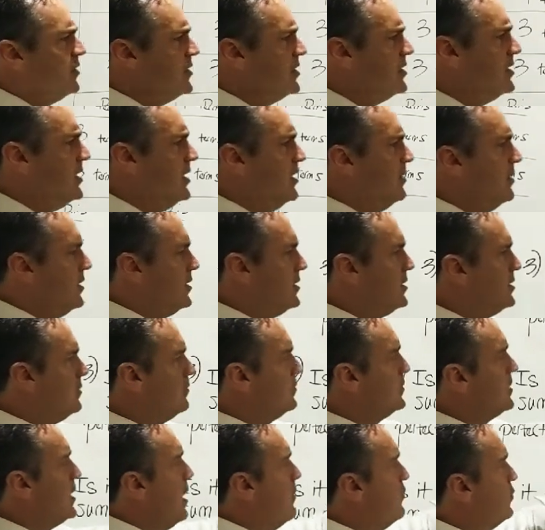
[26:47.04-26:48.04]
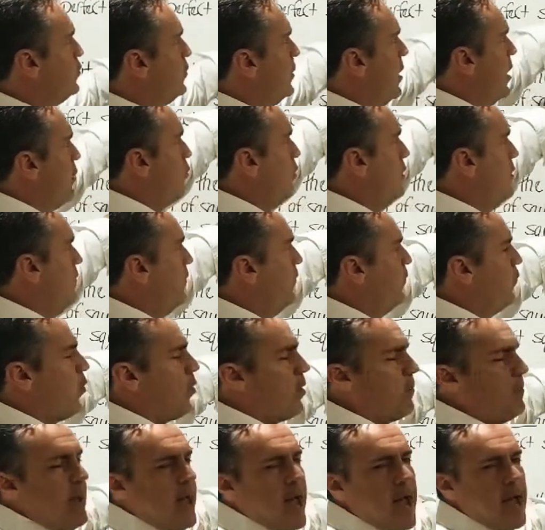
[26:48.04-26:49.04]
this. Sometimes when I
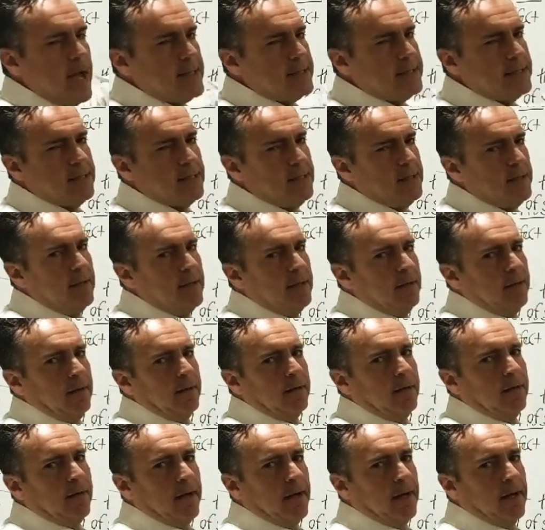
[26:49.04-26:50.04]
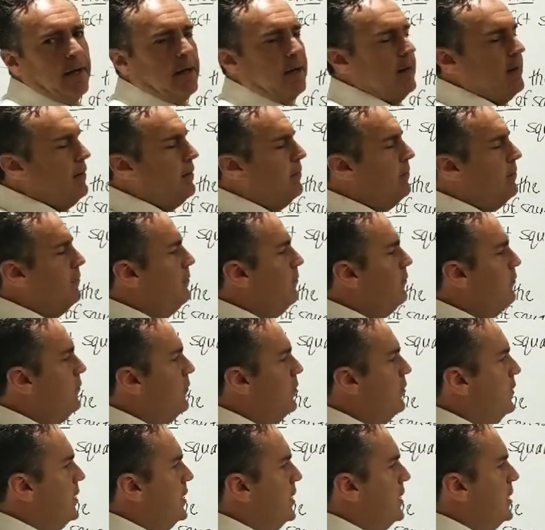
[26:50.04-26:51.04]
reformat
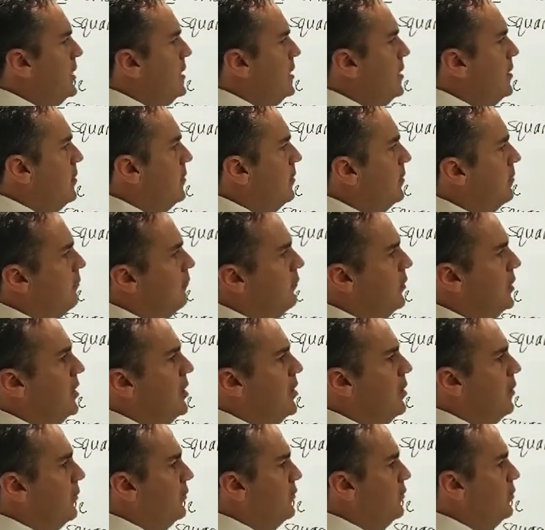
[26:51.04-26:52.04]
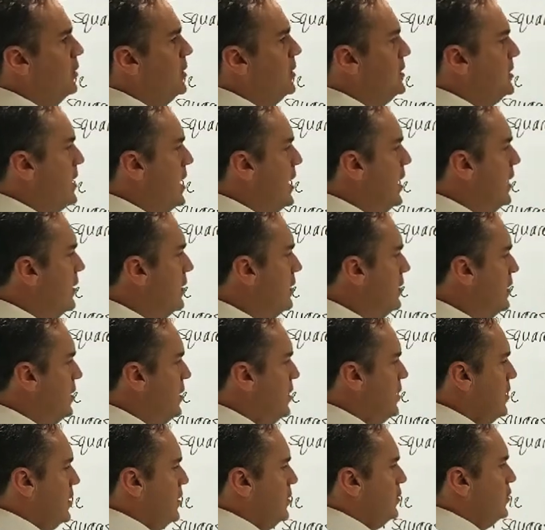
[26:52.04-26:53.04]
the videos that we take,
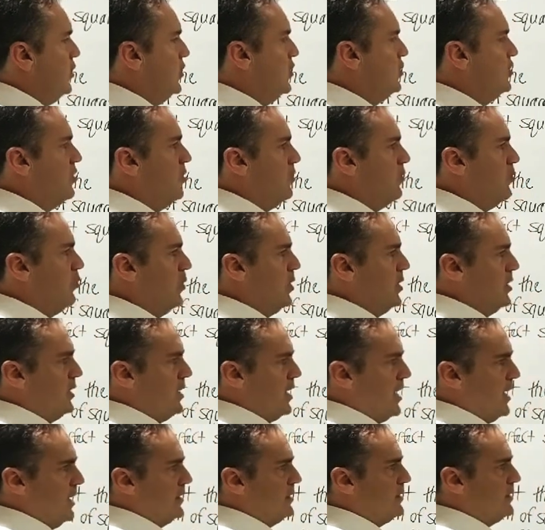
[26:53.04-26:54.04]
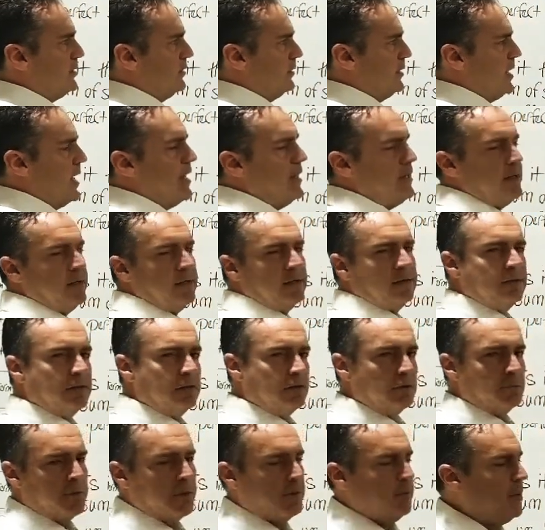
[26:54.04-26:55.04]
just so that we enhance the lighting a little bit
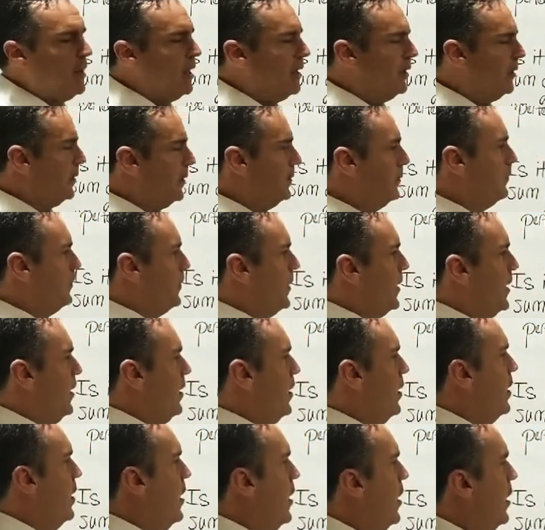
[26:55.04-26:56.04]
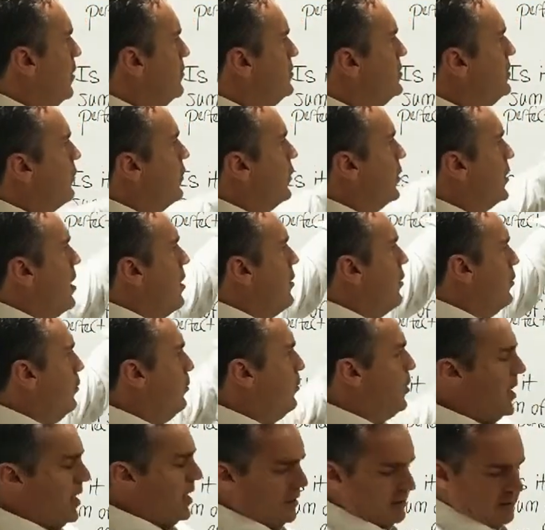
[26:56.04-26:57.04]
better, different color
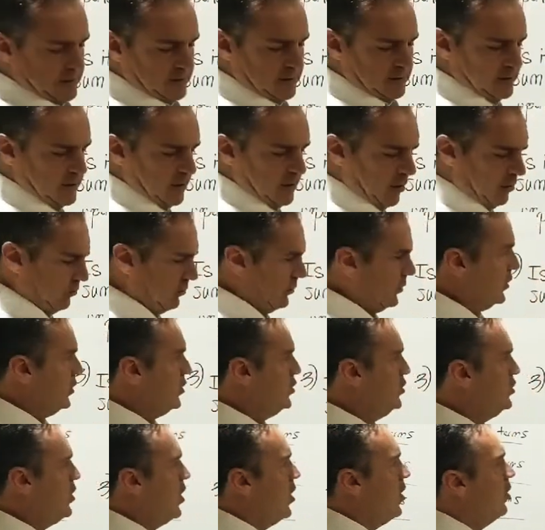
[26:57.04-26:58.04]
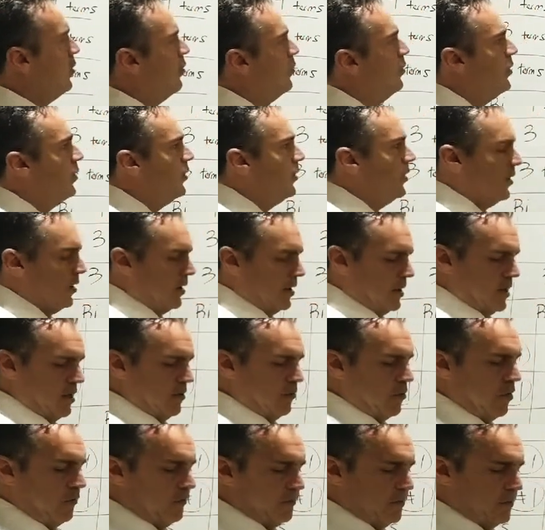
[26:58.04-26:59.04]
pens don't really show. Hopefully
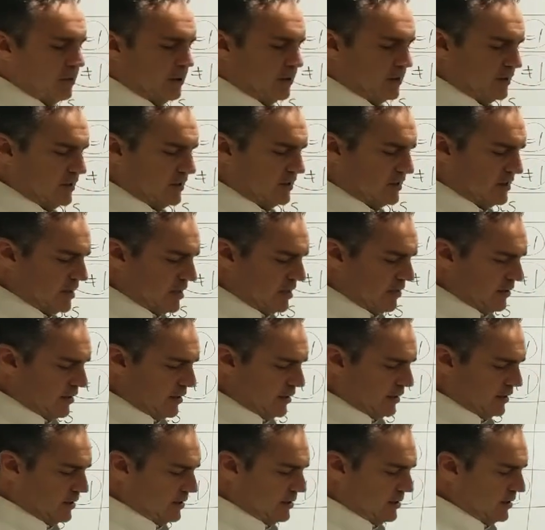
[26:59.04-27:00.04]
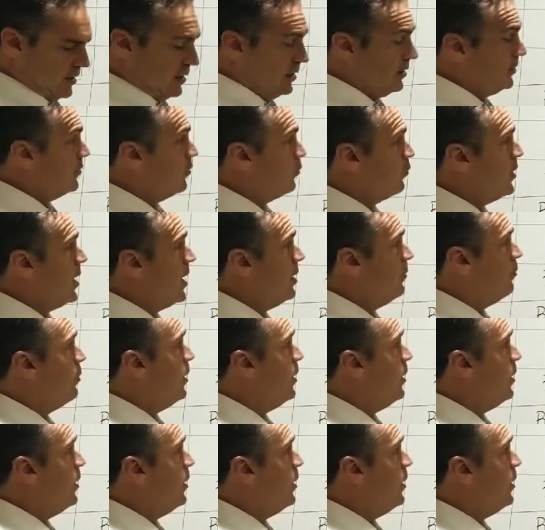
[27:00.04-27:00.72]
you can see this in the red pen